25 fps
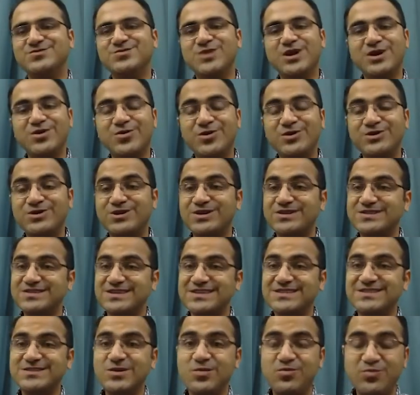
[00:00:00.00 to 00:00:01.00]
We are going to
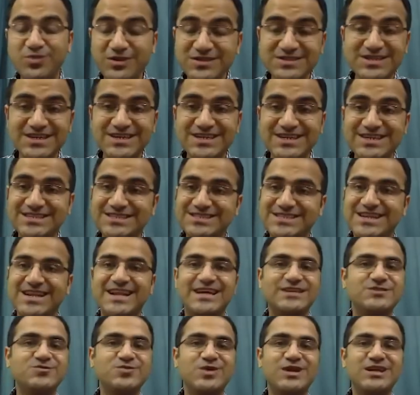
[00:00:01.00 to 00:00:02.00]
discuss the presentation
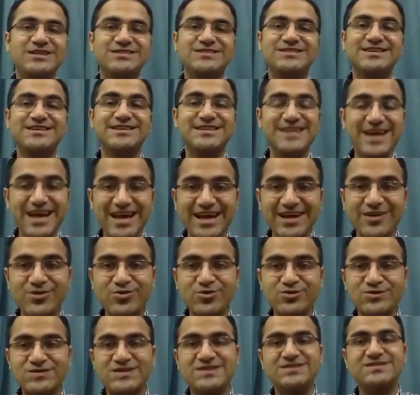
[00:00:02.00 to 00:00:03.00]
as well as the
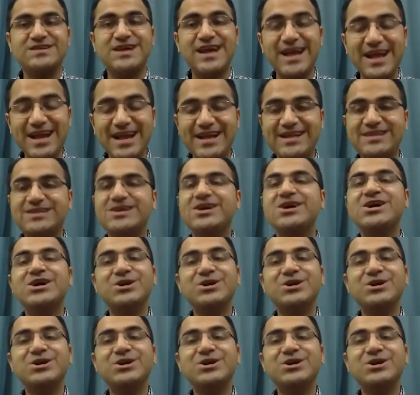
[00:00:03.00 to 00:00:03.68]
diagnosis and